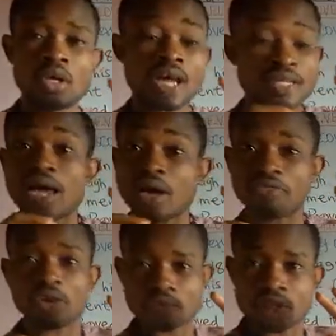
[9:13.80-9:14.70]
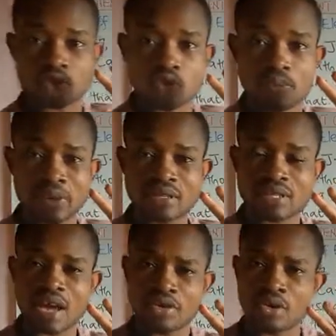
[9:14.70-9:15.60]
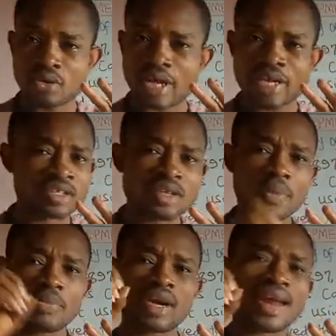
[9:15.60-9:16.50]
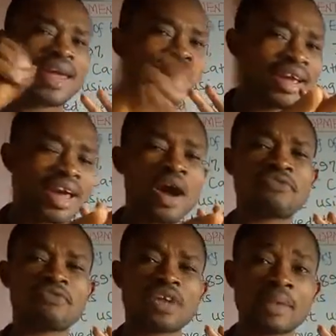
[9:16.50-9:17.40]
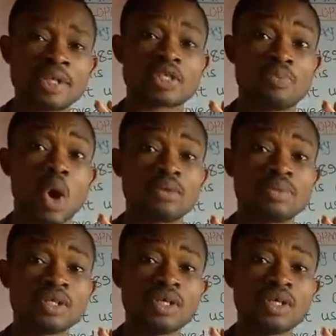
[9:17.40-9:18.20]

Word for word: That's how fluorescence tube brings light. You know that it does not bring light like a filament bulb